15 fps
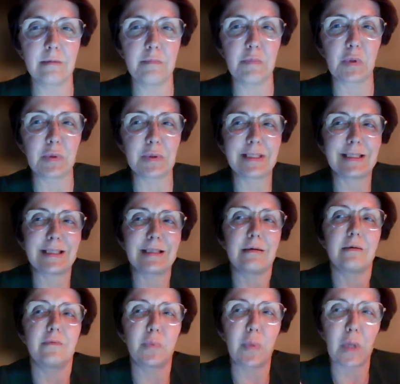Because
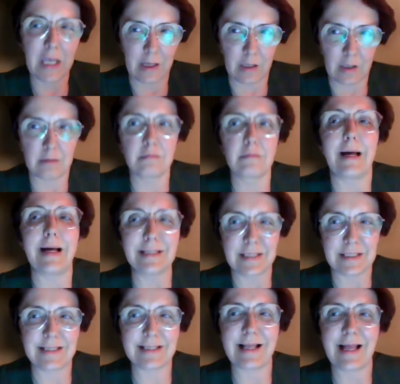we
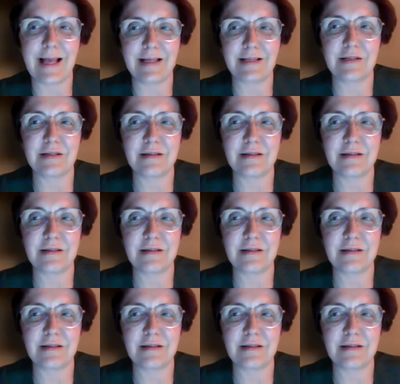understand